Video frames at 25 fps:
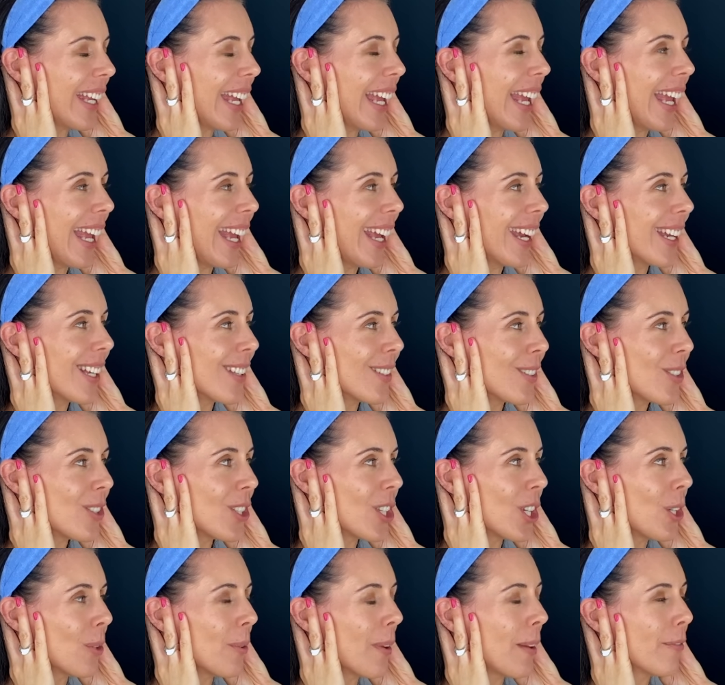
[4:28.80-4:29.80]
the ear and
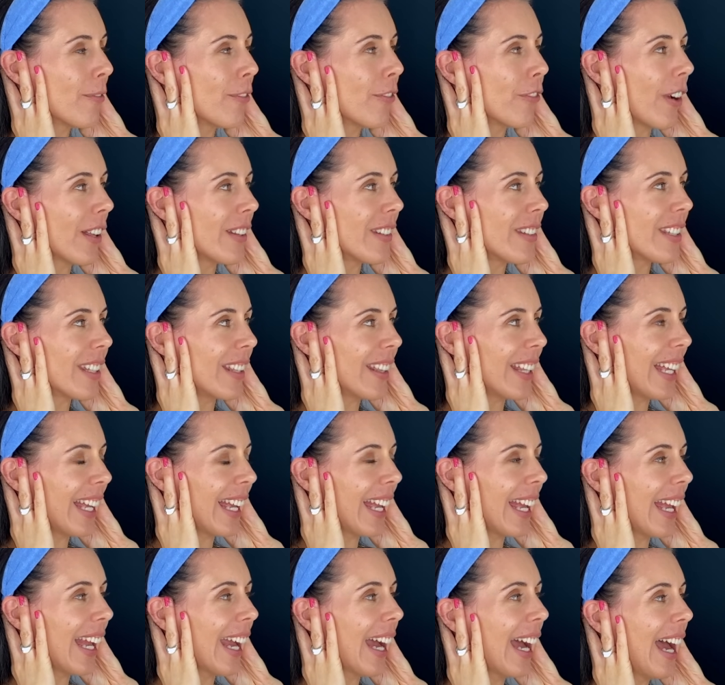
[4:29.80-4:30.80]
two in front of
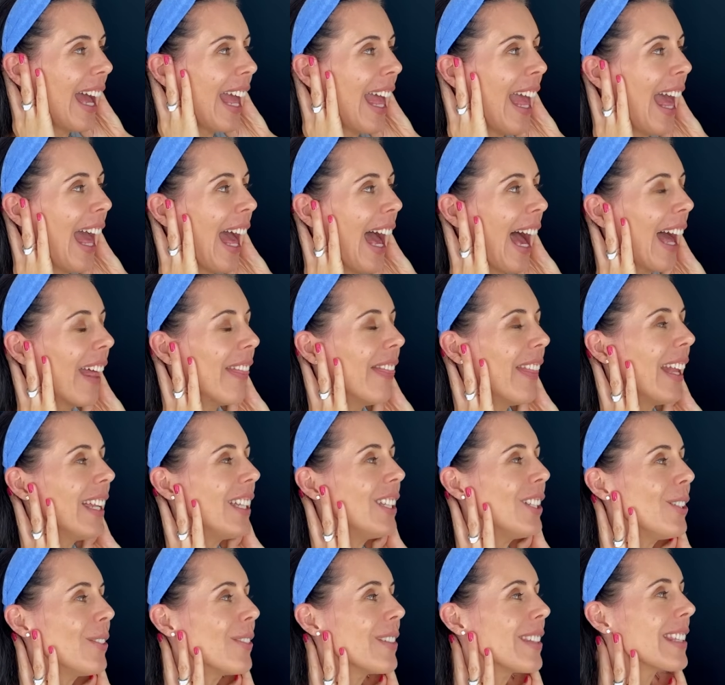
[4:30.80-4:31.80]
the ear. And
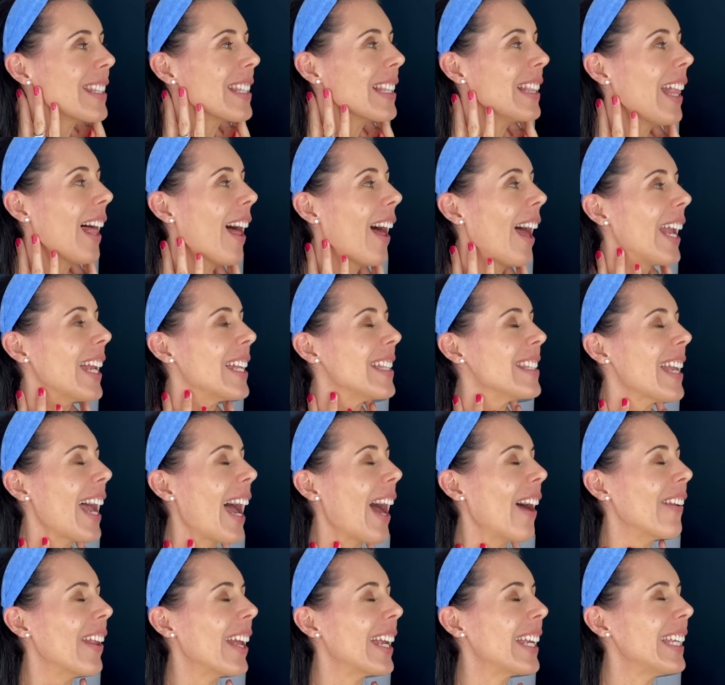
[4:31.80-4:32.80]
then you slide
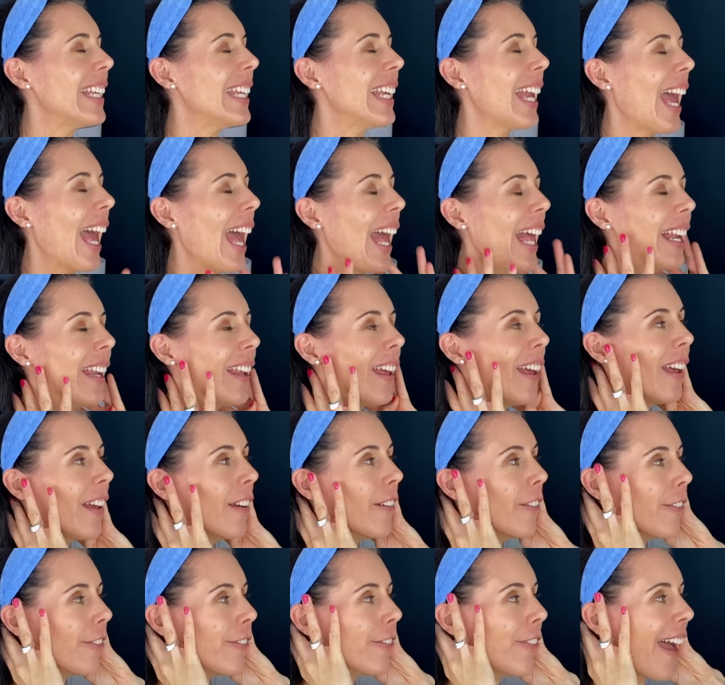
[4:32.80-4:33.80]
down again,
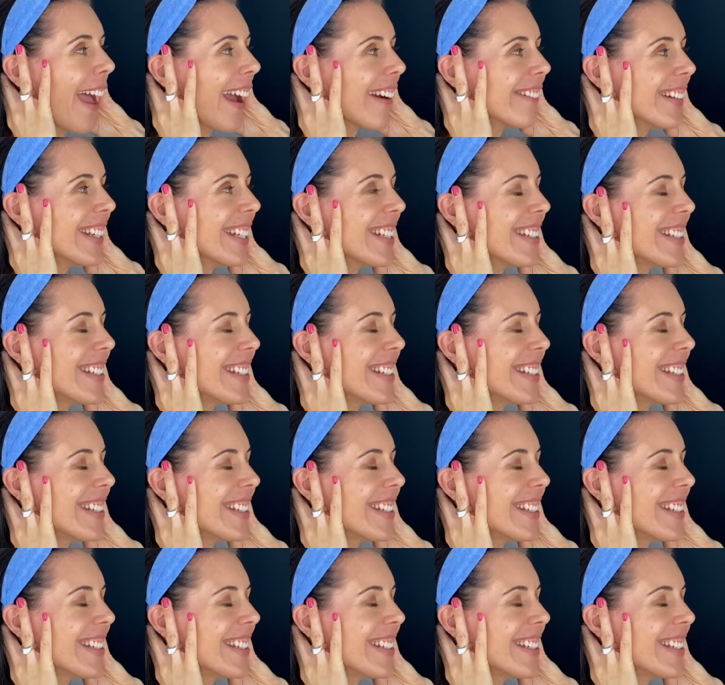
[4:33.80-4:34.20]
very